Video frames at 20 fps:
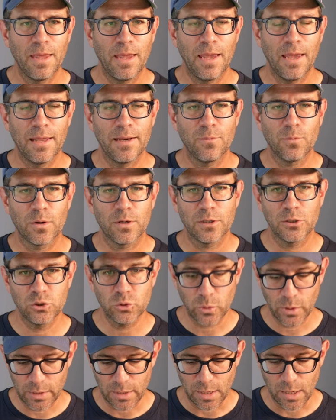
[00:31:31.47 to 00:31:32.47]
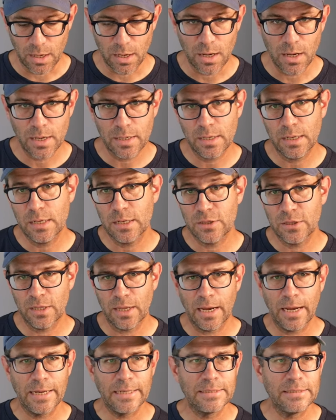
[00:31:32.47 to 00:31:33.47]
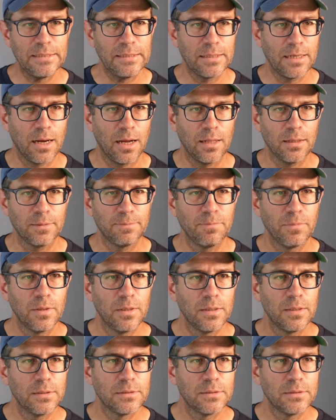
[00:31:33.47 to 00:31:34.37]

and we're going to join on the ID column.